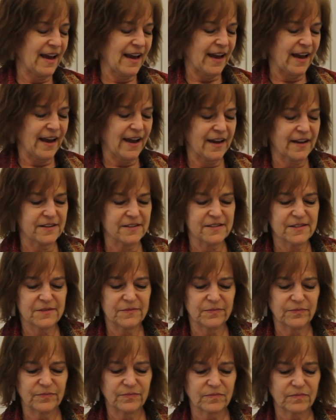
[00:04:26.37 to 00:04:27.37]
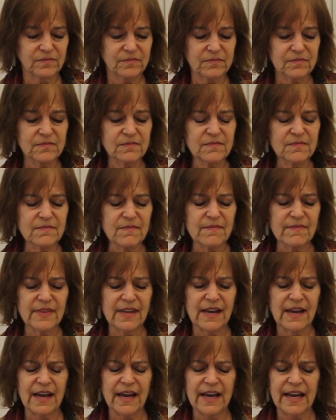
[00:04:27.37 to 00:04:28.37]
And
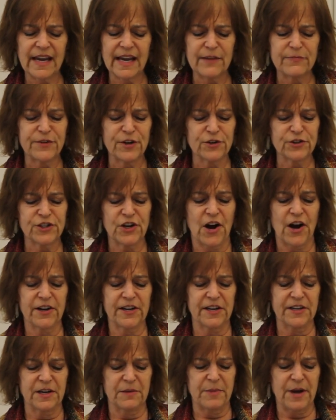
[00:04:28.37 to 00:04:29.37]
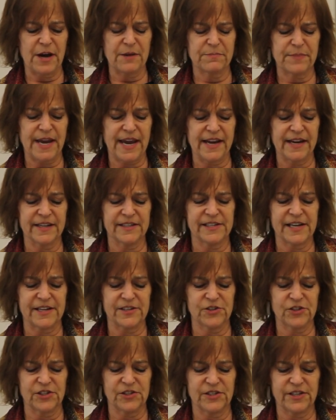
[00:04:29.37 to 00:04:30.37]
if you're talking about paying
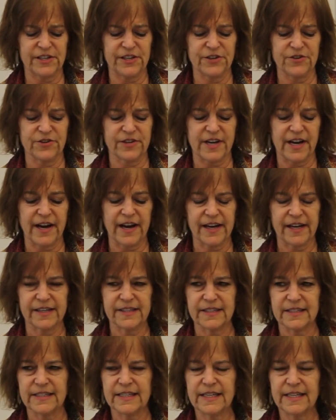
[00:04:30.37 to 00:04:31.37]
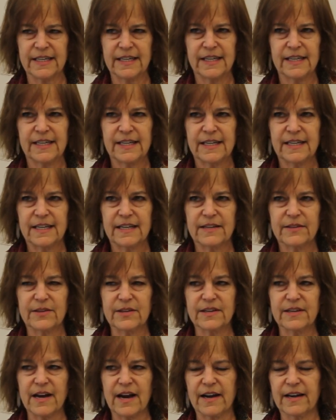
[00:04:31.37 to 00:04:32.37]
attention to your gut,
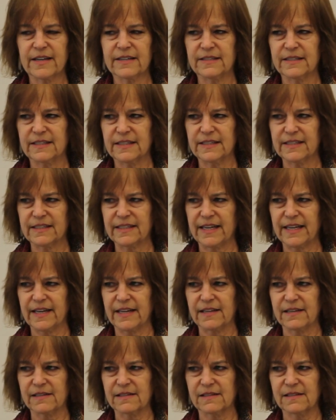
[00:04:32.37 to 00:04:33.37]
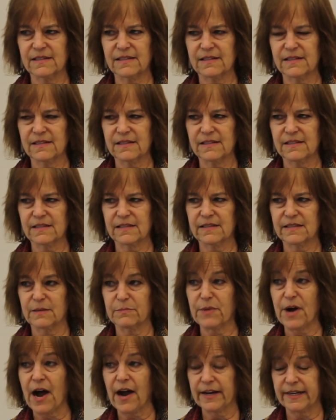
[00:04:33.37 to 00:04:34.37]
the gut is the
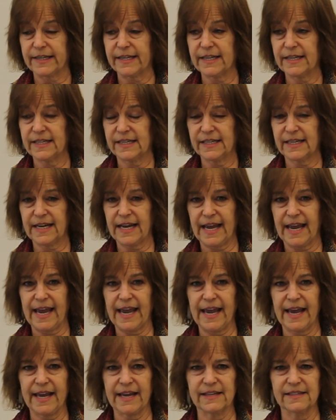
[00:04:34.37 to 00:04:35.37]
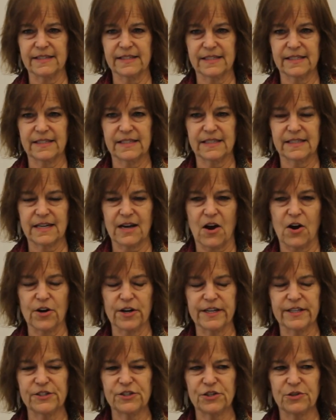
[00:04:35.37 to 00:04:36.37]
body, and
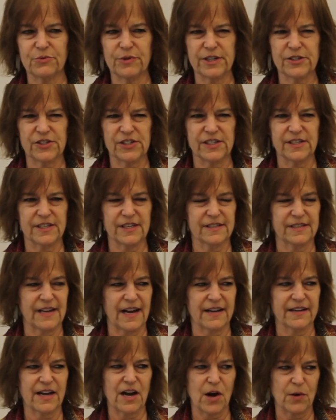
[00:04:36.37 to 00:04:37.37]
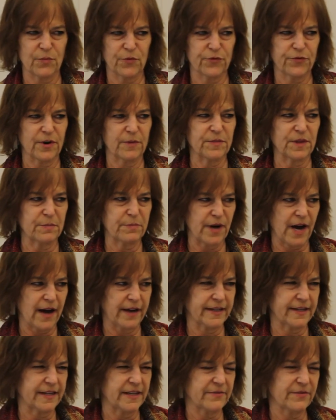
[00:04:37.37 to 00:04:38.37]
our intuition does not come from the
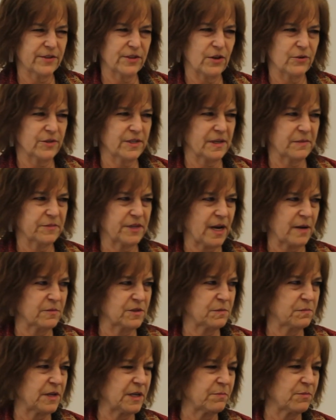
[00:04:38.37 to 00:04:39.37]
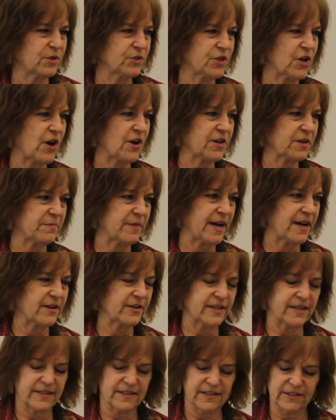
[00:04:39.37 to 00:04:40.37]
body, even though sometimes people talk
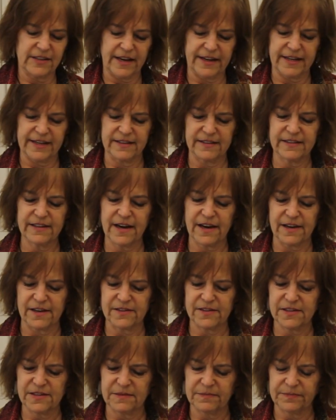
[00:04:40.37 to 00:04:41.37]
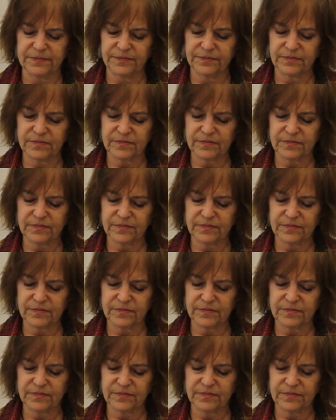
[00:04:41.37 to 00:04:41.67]
about it like it does.